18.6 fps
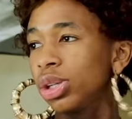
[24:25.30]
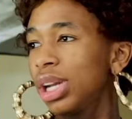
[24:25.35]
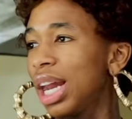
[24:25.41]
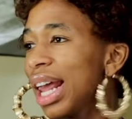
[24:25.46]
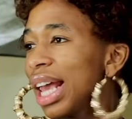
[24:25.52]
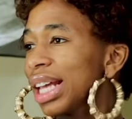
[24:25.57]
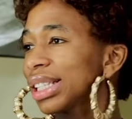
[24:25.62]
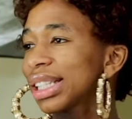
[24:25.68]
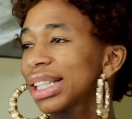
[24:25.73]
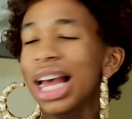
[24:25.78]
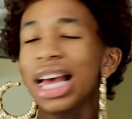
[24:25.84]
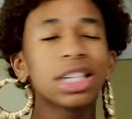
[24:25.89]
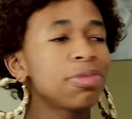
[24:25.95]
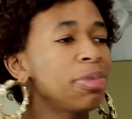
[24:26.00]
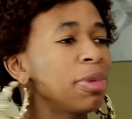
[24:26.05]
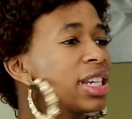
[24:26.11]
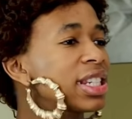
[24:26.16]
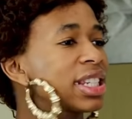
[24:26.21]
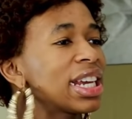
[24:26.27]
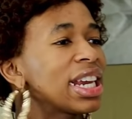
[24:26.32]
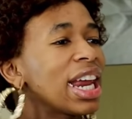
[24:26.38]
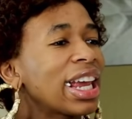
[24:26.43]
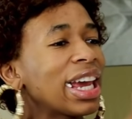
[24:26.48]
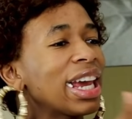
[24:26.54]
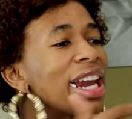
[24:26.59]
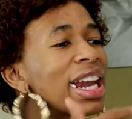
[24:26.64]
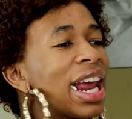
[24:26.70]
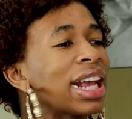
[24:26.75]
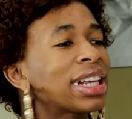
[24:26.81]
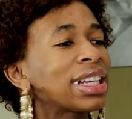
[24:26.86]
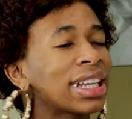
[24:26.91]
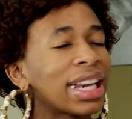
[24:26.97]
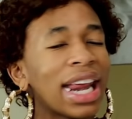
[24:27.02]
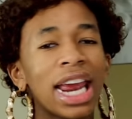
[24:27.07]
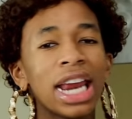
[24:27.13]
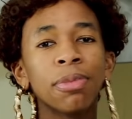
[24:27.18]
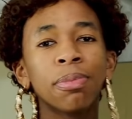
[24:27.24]
the next class, please. Can I get a next
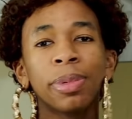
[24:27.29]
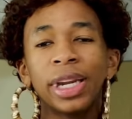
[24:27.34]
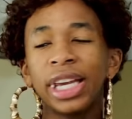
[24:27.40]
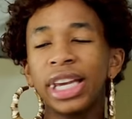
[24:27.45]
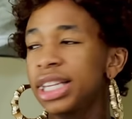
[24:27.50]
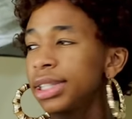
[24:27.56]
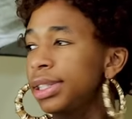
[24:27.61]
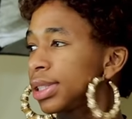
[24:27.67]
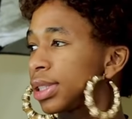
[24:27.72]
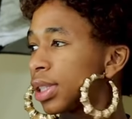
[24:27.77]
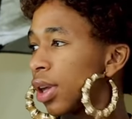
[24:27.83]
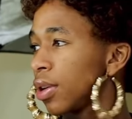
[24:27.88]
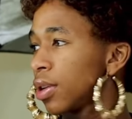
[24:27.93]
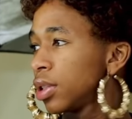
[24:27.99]
grade, please?